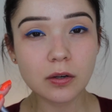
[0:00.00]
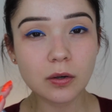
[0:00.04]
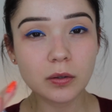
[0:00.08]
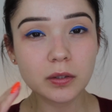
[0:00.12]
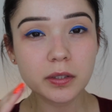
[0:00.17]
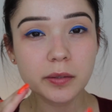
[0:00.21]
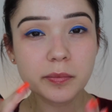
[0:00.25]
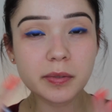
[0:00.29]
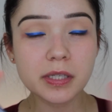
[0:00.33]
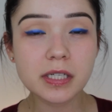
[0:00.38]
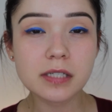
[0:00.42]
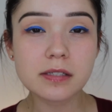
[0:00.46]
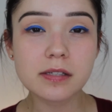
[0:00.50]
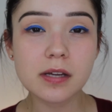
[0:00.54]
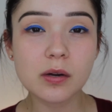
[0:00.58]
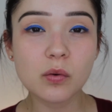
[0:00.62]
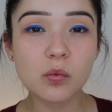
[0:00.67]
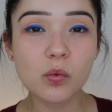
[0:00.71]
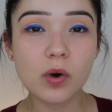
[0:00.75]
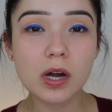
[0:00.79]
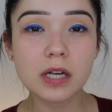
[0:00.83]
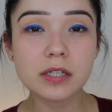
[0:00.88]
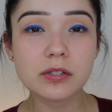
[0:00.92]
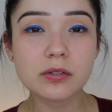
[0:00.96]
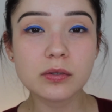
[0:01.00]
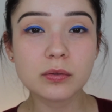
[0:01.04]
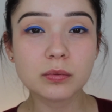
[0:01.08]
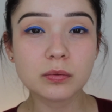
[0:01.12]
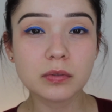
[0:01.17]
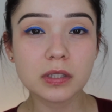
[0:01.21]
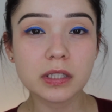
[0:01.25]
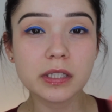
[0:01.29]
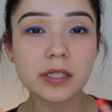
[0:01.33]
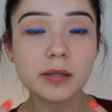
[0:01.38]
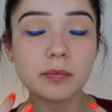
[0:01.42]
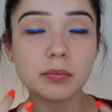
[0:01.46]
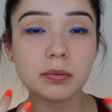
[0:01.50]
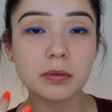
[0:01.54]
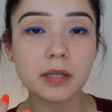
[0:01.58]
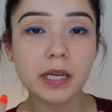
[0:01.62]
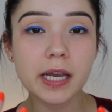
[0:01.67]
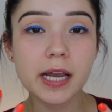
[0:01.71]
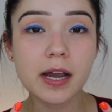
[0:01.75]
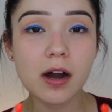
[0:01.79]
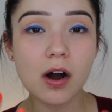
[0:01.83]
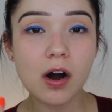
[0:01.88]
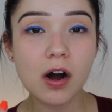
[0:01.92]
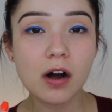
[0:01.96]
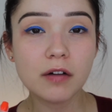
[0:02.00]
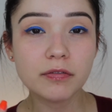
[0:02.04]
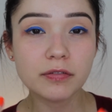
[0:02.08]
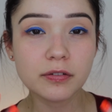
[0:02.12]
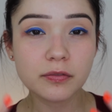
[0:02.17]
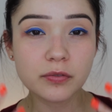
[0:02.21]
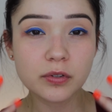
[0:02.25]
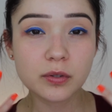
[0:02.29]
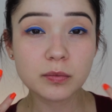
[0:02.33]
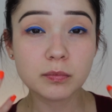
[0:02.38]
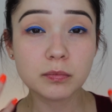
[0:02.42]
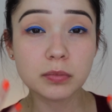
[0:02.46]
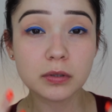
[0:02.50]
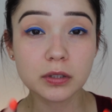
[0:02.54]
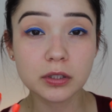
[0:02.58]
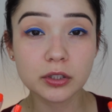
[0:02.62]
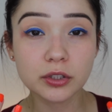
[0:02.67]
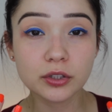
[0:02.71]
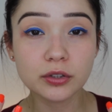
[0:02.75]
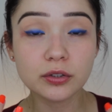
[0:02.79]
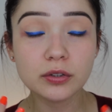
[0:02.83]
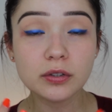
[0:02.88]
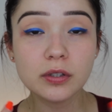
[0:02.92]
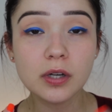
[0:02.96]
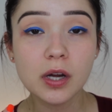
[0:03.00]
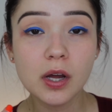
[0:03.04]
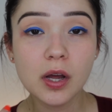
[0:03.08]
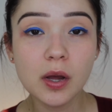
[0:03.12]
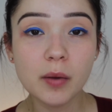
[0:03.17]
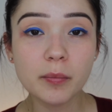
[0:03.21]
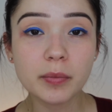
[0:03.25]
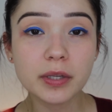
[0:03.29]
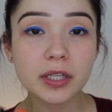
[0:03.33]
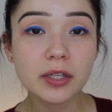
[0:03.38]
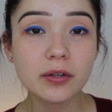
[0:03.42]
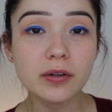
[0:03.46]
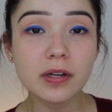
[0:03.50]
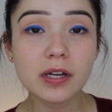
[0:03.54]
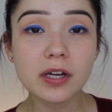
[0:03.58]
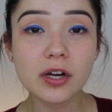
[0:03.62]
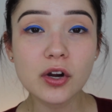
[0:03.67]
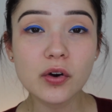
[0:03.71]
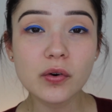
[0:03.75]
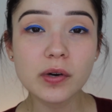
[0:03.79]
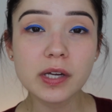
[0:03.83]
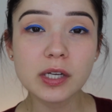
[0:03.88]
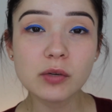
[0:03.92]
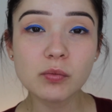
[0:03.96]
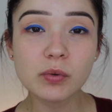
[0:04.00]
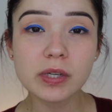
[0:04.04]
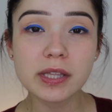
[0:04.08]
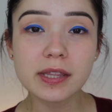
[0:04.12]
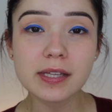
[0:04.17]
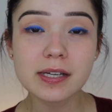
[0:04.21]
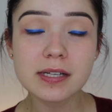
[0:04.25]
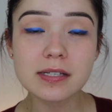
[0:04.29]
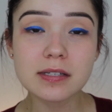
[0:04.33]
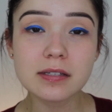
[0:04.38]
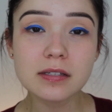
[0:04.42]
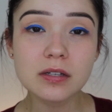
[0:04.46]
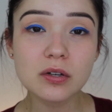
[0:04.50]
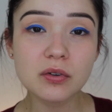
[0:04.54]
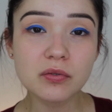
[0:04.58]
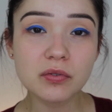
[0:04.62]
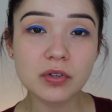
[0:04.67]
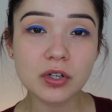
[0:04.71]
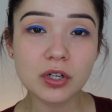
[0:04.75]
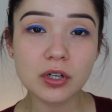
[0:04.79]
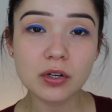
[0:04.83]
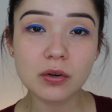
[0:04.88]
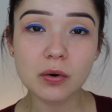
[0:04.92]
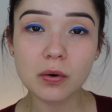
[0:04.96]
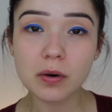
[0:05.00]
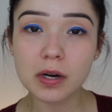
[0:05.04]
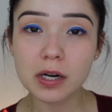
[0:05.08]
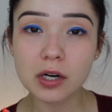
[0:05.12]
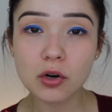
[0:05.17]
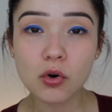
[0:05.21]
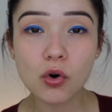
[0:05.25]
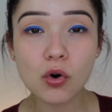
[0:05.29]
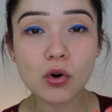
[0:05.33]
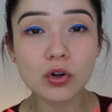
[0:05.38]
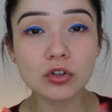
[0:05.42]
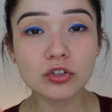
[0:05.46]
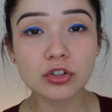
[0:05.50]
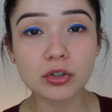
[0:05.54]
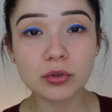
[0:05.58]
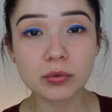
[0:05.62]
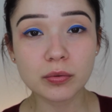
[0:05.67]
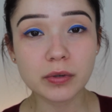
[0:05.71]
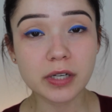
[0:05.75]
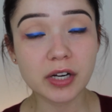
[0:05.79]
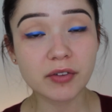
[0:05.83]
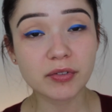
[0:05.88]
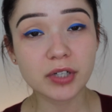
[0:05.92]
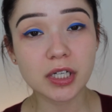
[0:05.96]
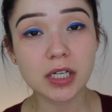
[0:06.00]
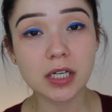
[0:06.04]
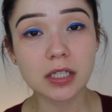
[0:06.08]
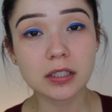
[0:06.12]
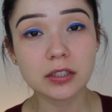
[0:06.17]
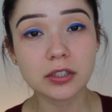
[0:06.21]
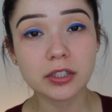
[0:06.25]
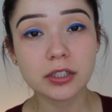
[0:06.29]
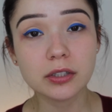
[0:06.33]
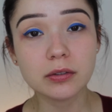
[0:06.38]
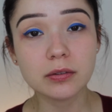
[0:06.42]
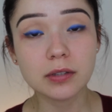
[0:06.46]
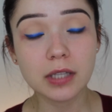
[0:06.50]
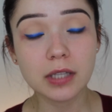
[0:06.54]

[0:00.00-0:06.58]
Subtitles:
only because I want to really play off of the blue, but you can go in with a silver or a gold or whatever color you